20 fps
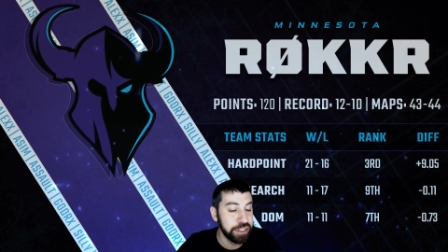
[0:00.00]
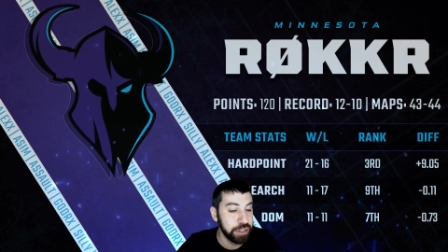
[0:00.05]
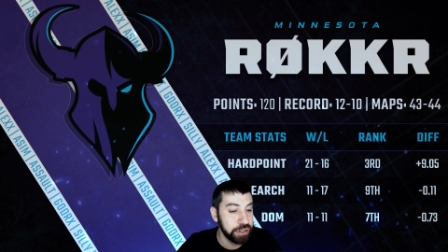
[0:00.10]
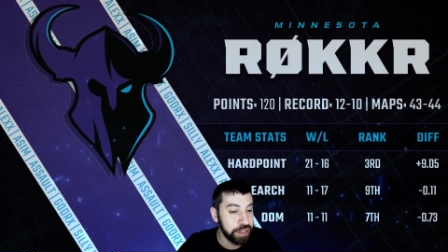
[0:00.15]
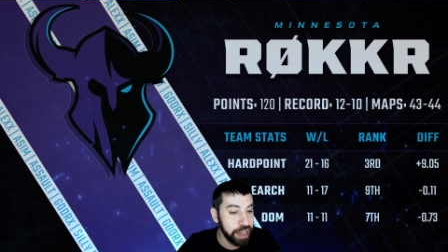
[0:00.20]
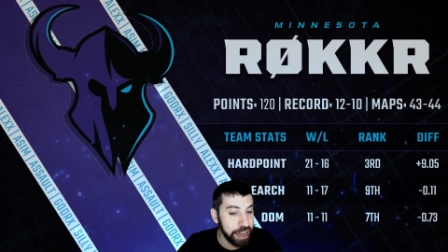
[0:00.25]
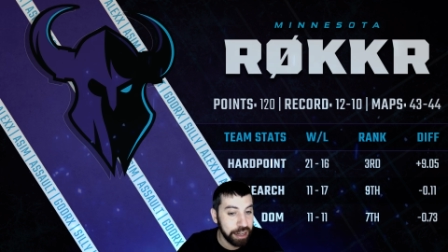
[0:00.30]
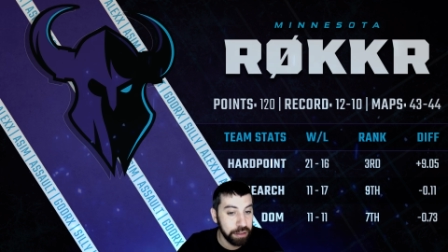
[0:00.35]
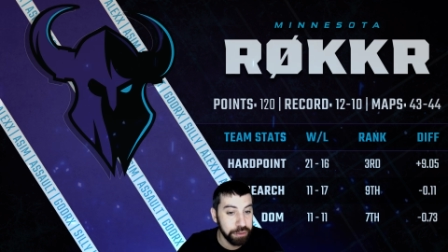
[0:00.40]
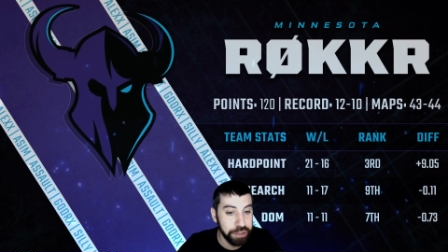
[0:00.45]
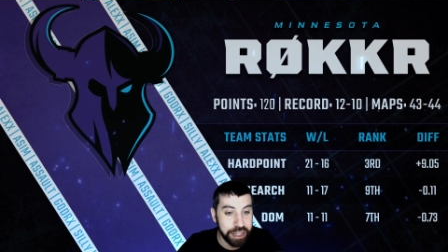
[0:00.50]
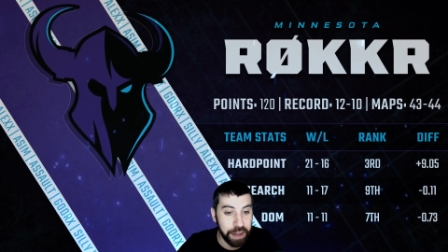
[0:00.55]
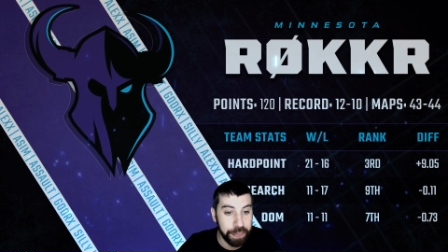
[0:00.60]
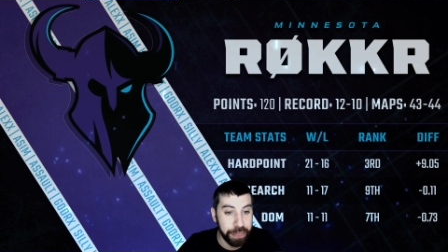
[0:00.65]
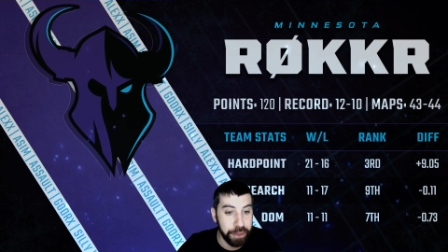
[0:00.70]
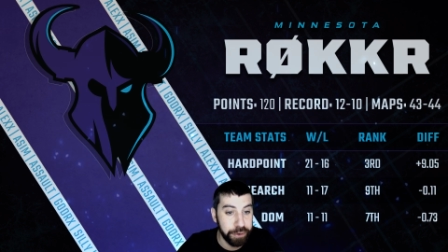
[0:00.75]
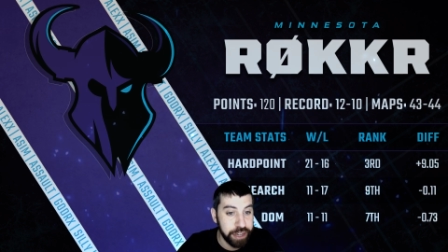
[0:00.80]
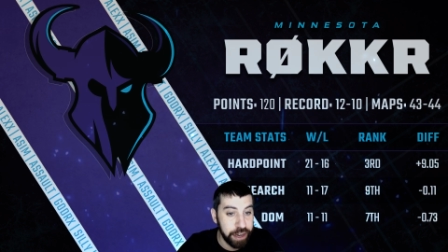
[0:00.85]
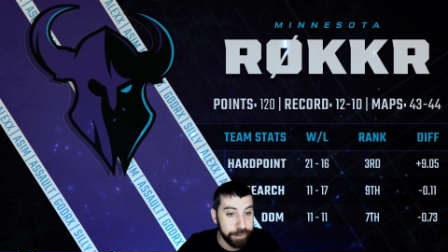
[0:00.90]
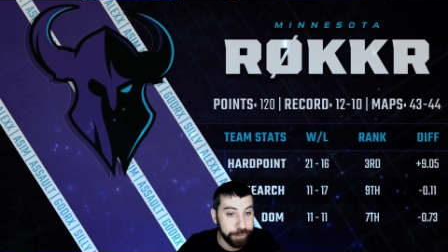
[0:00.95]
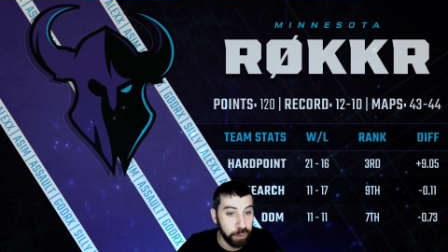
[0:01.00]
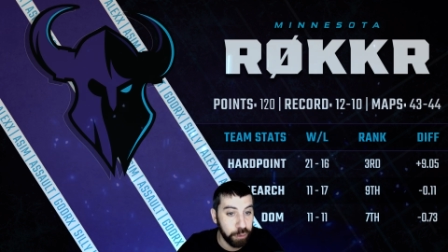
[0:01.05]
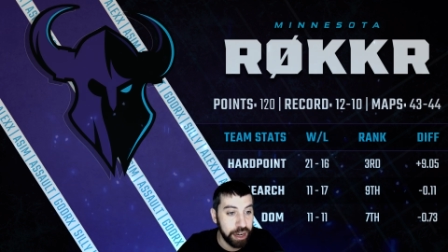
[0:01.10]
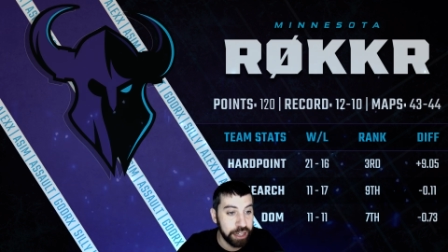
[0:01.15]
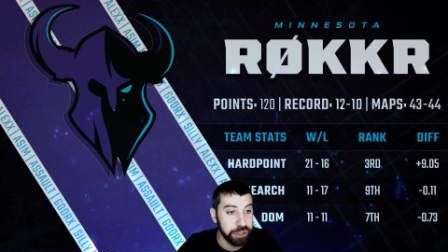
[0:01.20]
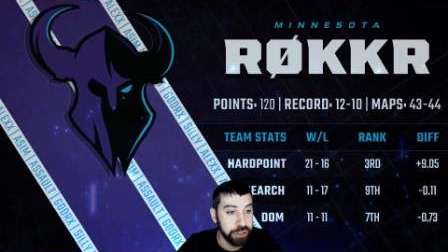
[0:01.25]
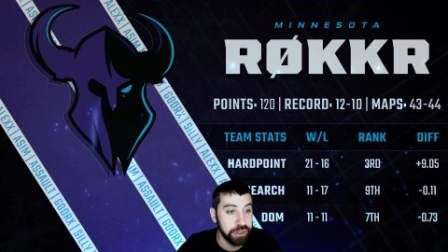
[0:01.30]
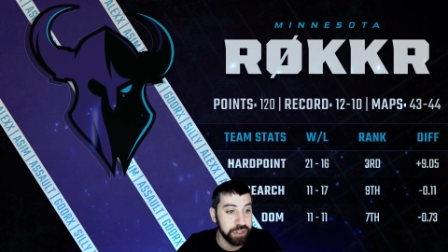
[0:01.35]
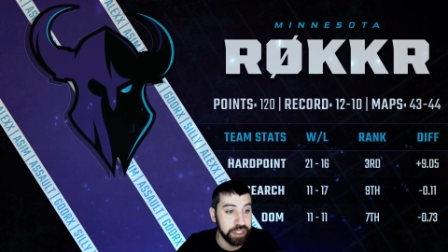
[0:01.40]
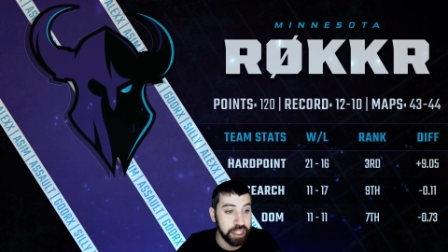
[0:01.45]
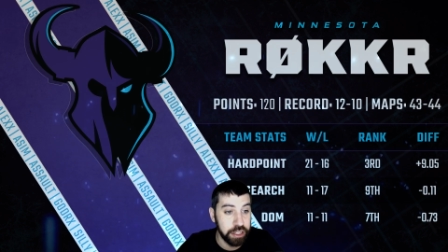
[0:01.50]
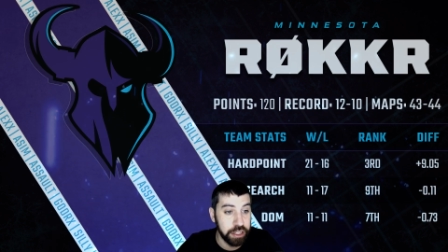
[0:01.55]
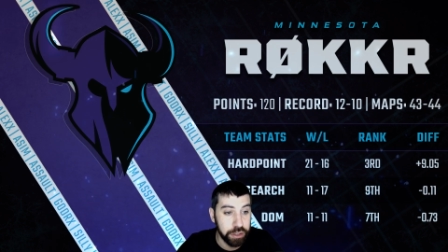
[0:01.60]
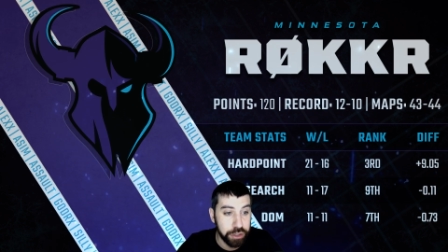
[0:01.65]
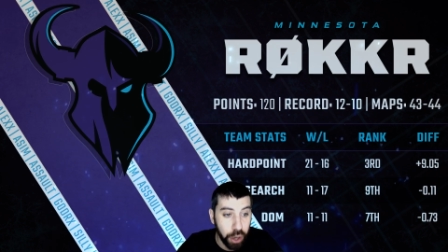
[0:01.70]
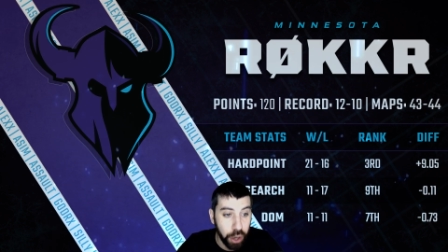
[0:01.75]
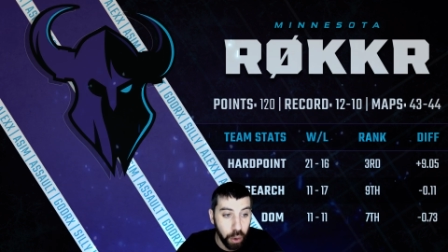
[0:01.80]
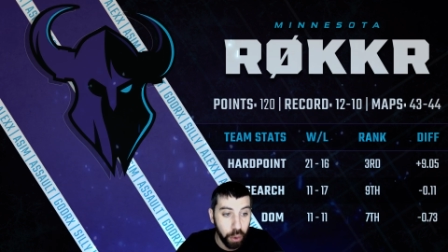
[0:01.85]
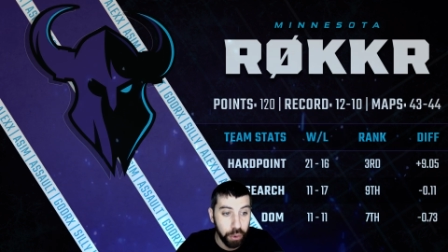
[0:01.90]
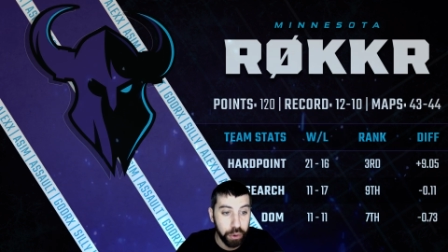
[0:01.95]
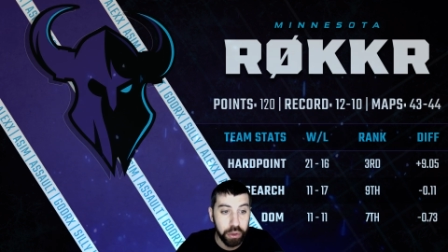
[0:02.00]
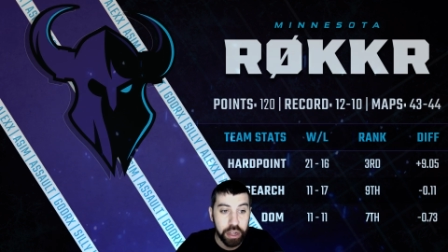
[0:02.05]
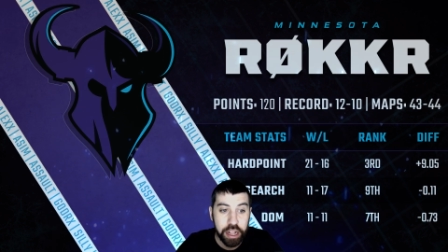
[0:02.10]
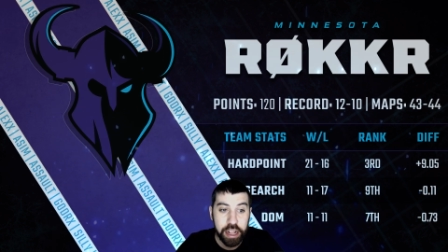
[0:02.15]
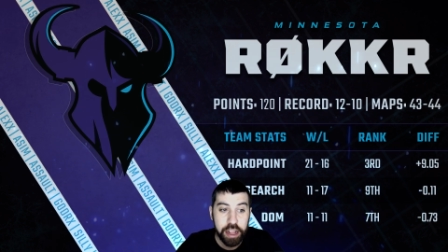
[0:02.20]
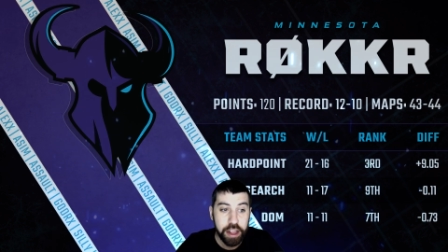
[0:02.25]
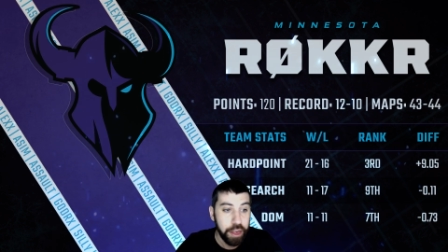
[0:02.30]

You take a look at their differentials in total,